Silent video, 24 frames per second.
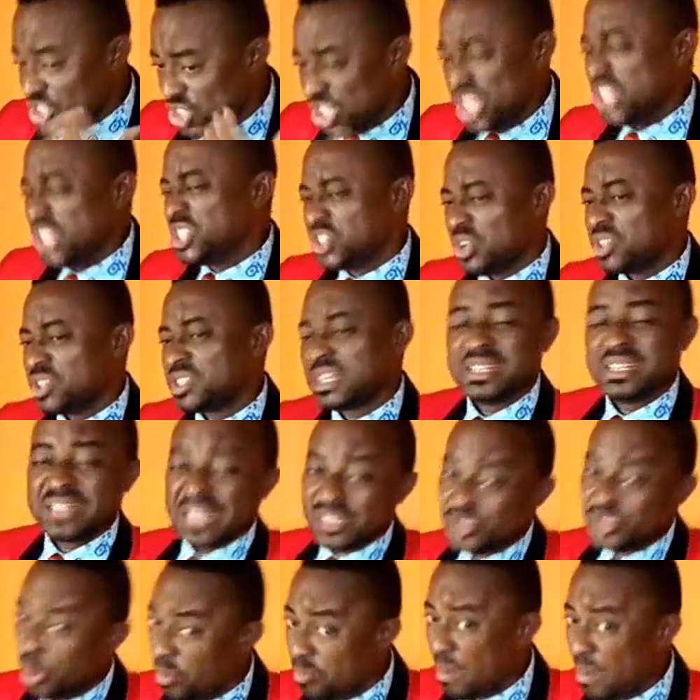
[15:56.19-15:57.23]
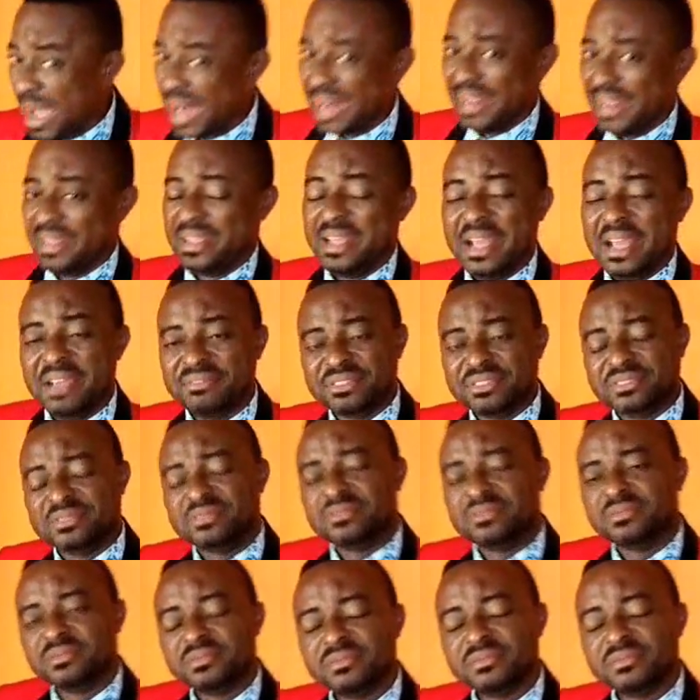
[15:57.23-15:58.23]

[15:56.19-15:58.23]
Jesus said they don't marry in heaven.